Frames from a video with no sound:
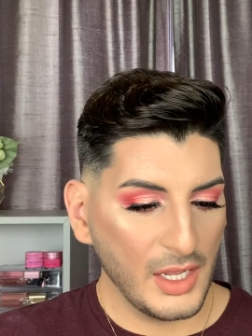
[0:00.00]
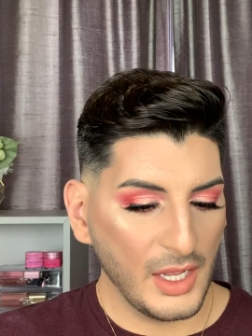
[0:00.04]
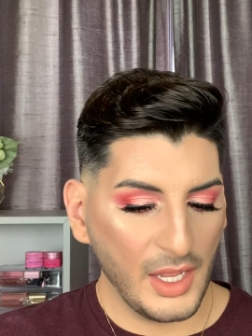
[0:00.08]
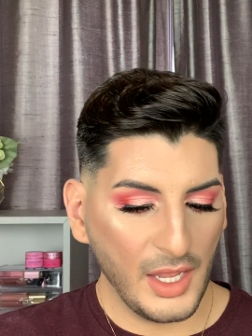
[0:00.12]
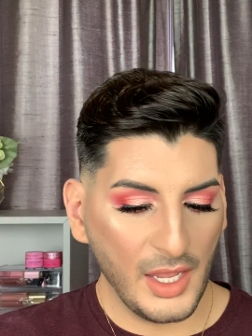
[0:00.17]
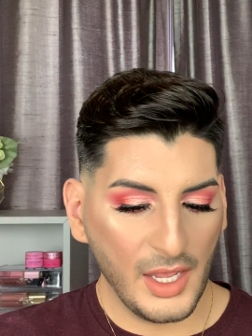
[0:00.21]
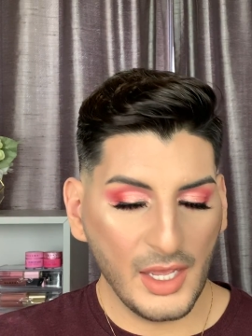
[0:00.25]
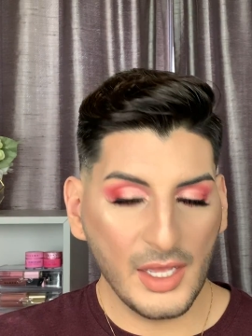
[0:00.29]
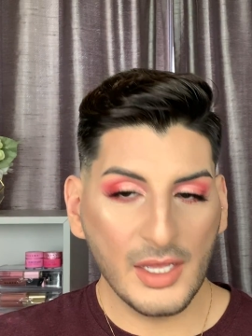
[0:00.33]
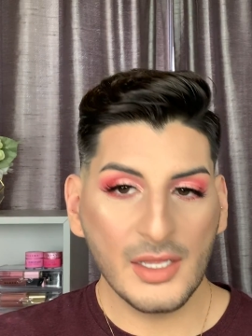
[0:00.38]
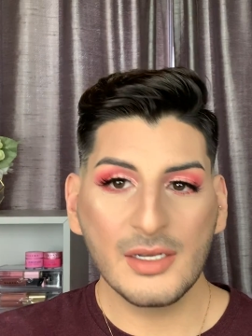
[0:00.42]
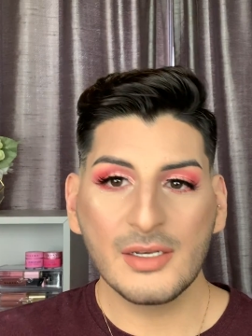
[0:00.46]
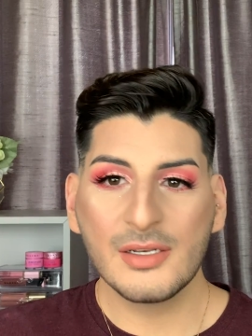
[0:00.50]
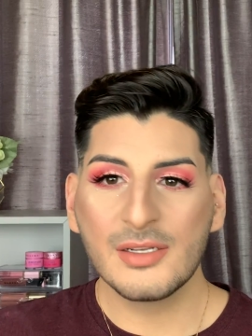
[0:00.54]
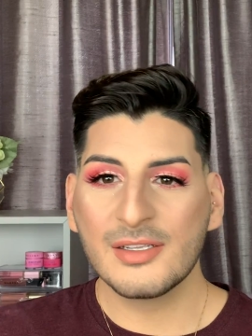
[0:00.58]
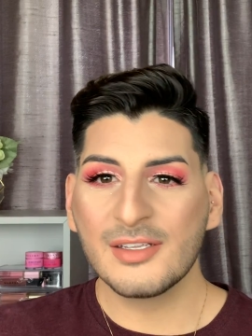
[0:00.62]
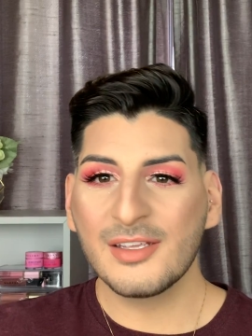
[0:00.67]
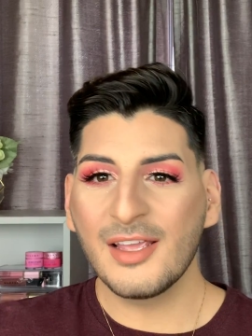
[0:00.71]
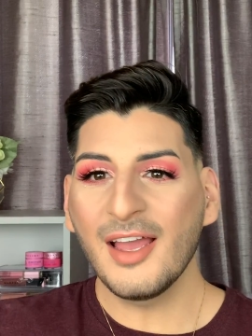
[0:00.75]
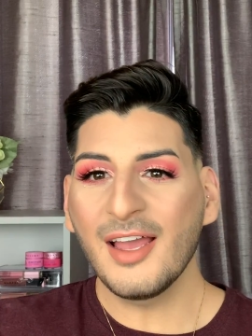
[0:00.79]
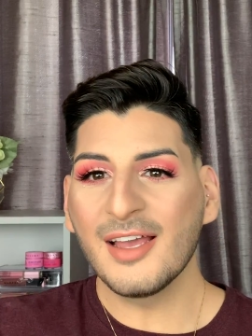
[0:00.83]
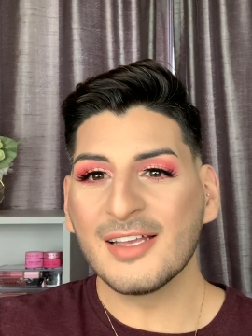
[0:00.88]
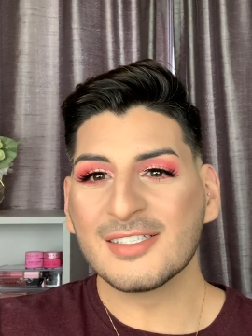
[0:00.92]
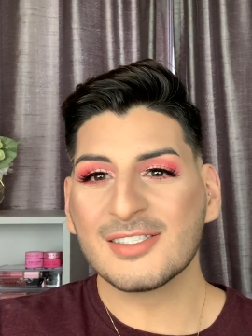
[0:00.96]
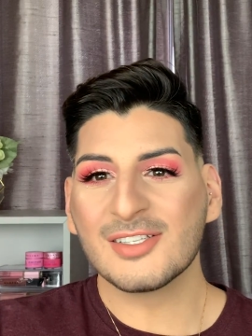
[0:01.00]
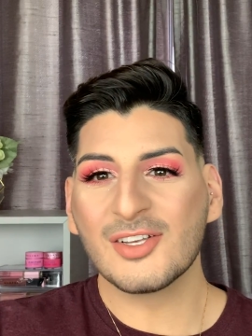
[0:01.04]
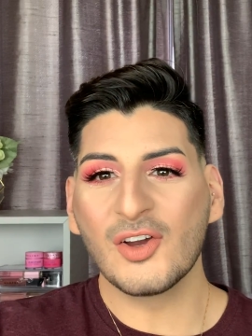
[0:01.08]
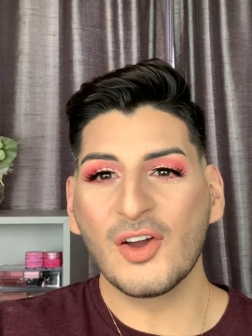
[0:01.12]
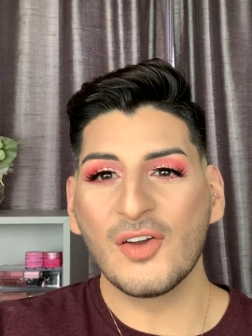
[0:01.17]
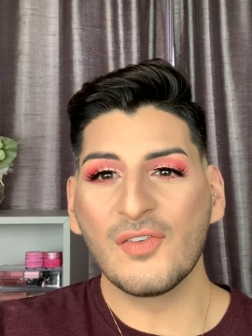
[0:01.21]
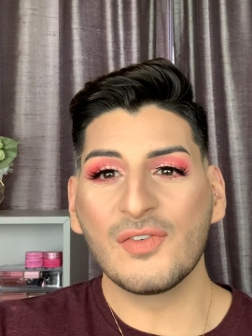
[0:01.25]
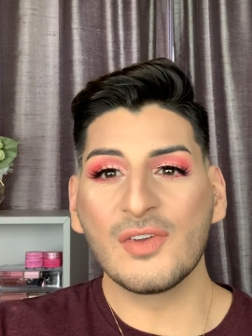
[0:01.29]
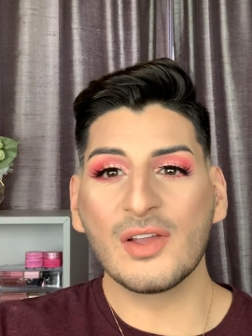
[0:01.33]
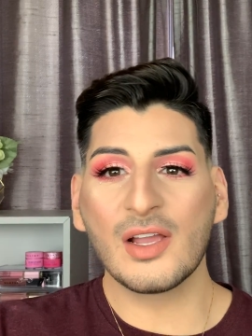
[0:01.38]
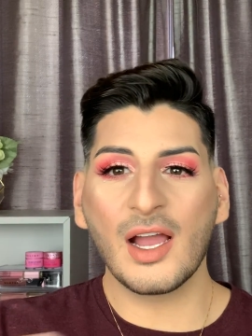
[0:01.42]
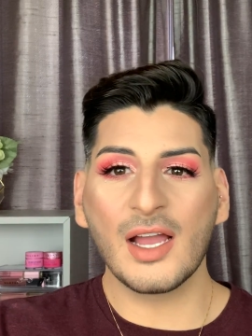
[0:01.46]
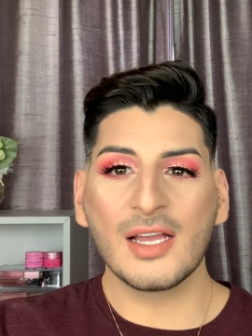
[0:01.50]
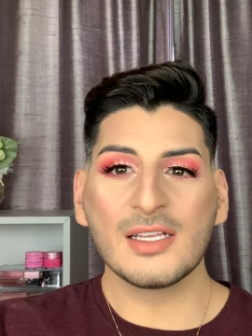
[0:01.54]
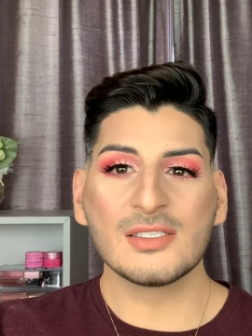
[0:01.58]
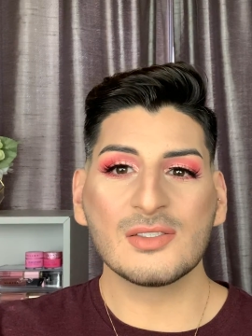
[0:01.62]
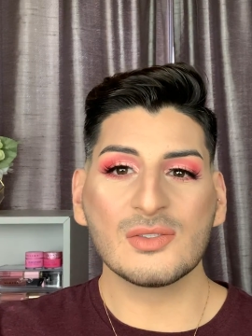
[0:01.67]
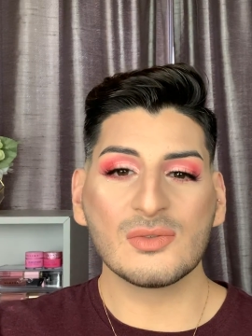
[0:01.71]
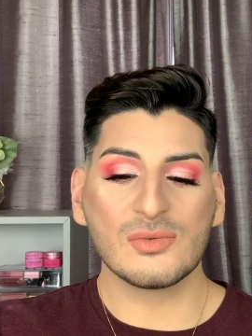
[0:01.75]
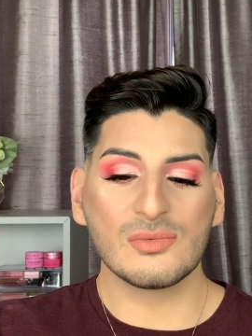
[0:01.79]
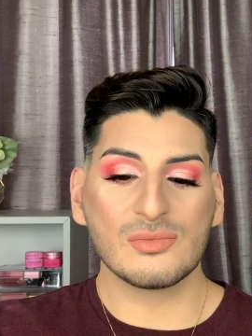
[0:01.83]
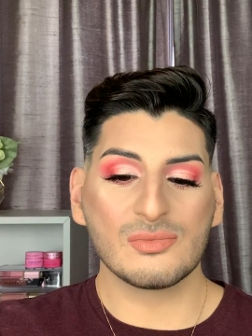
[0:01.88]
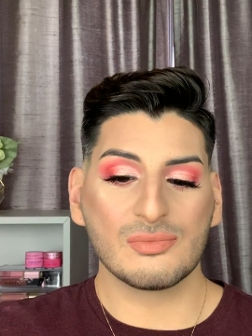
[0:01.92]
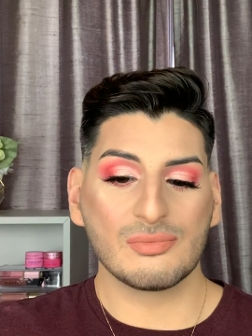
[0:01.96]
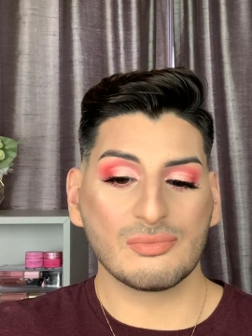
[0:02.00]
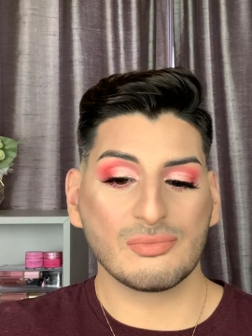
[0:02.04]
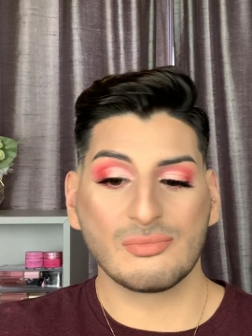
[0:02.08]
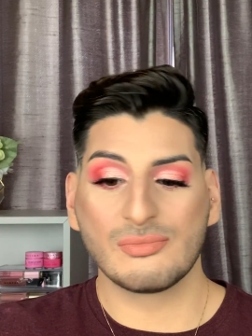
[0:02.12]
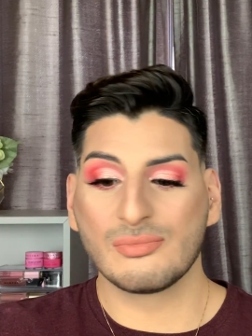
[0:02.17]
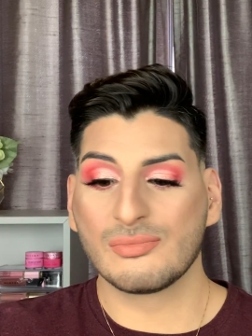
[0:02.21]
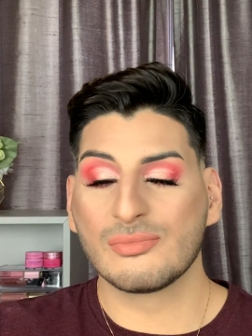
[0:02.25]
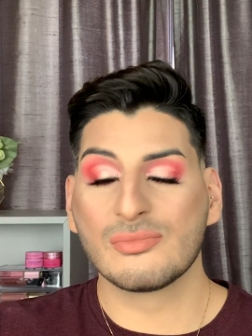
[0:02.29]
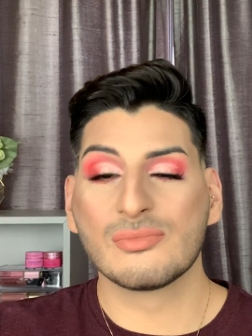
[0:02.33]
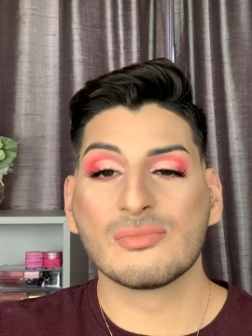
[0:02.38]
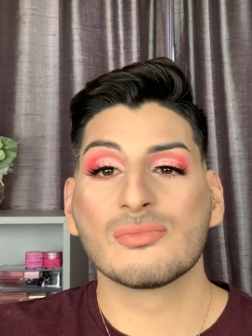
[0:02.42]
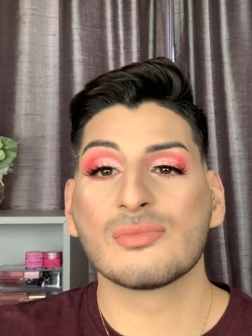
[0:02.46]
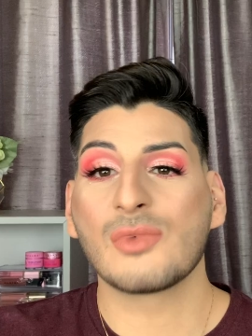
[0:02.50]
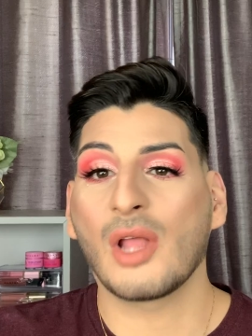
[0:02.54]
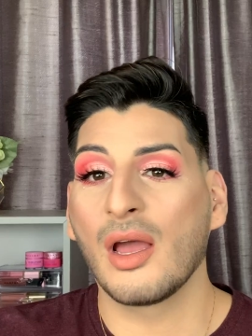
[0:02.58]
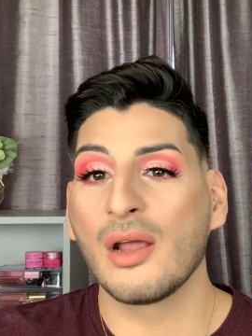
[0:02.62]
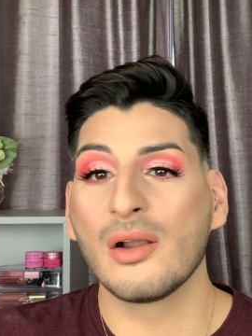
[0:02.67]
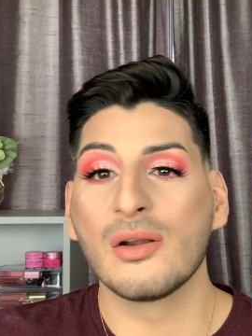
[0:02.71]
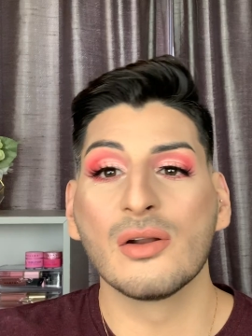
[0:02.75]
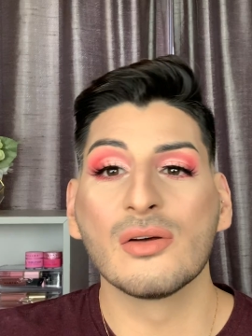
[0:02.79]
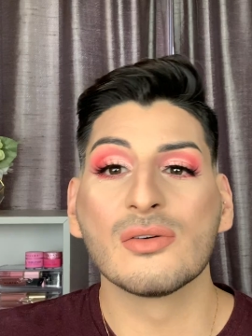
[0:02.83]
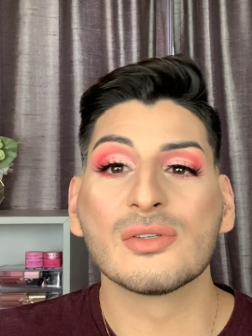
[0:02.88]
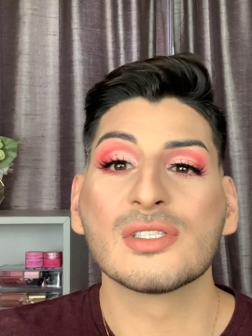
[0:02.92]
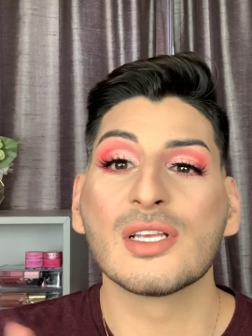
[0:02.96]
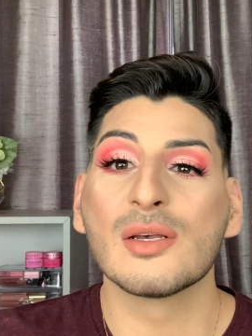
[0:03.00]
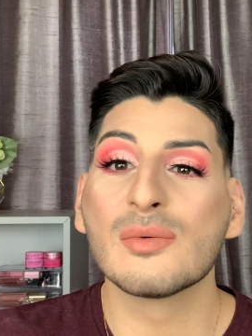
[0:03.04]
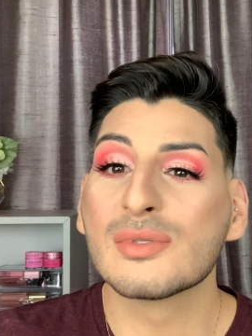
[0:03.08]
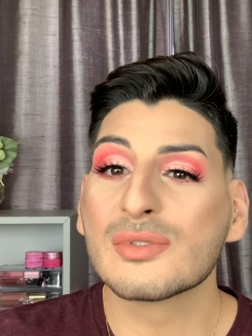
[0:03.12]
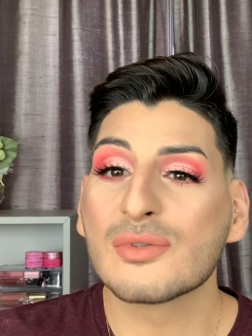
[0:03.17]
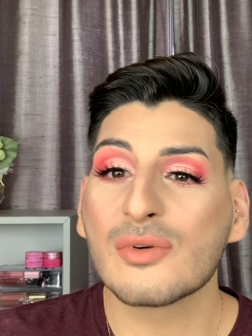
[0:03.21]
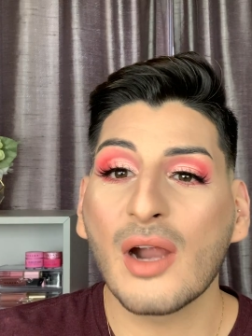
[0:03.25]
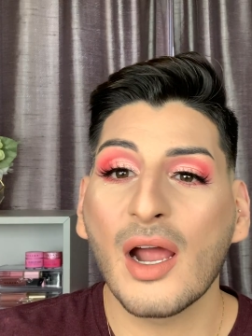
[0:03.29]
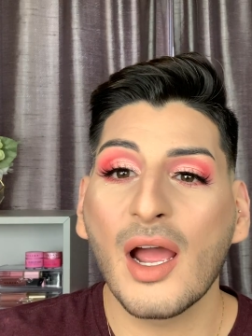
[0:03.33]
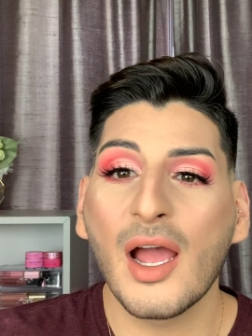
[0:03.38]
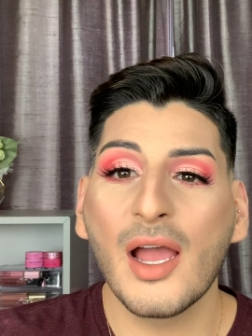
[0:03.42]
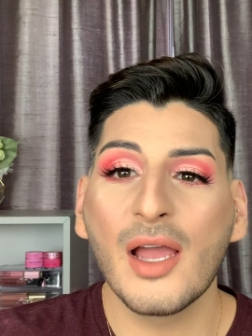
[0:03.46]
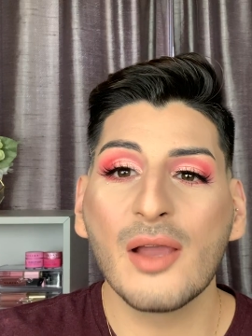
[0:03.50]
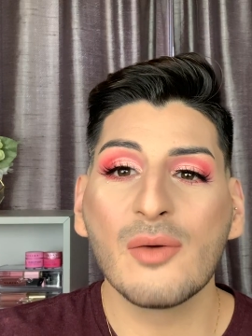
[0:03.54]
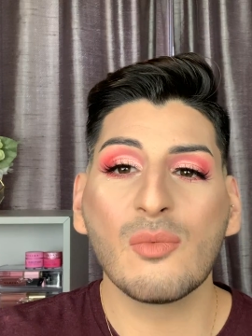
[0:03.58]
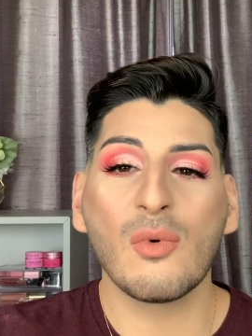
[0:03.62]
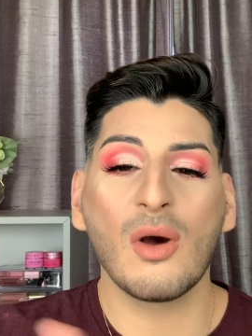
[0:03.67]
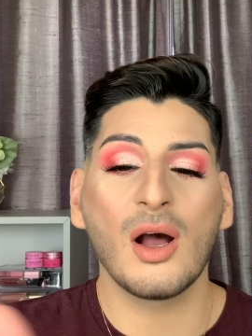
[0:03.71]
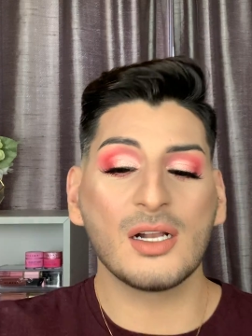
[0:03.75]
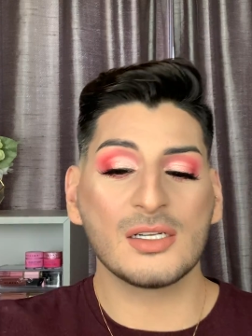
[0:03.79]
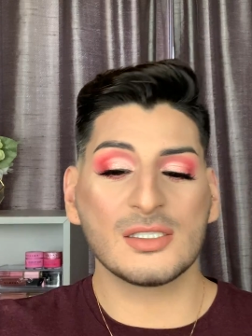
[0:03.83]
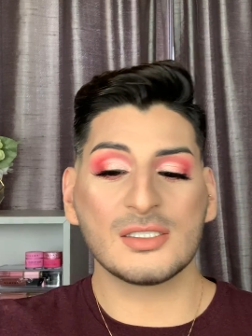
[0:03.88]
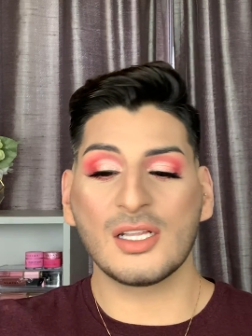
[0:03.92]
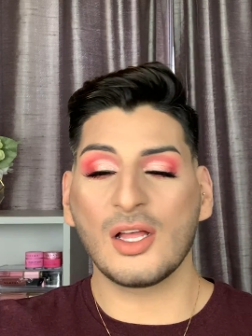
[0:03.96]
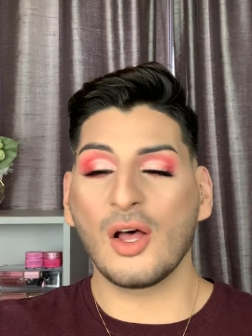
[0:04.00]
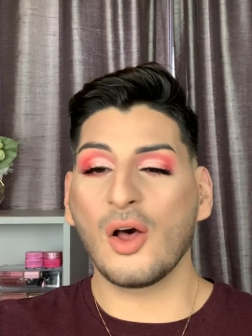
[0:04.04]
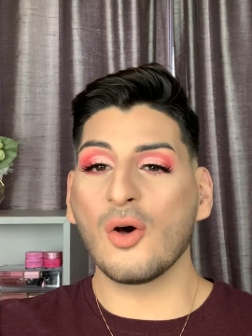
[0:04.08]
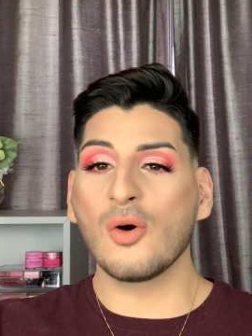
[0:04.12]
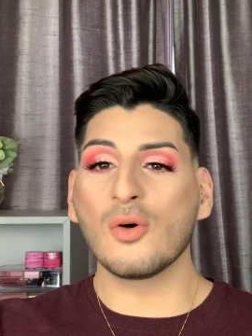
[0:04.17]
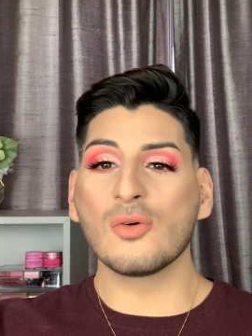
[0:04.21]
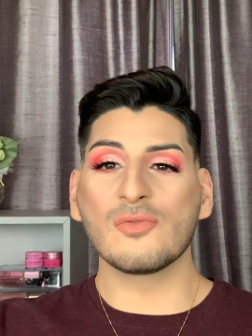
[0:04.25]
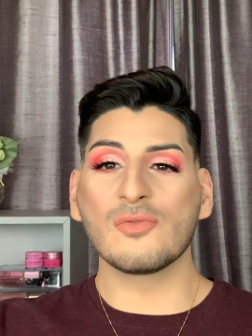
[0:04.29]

And yeah, so if you guys, I don't know, subscribe, watch the whole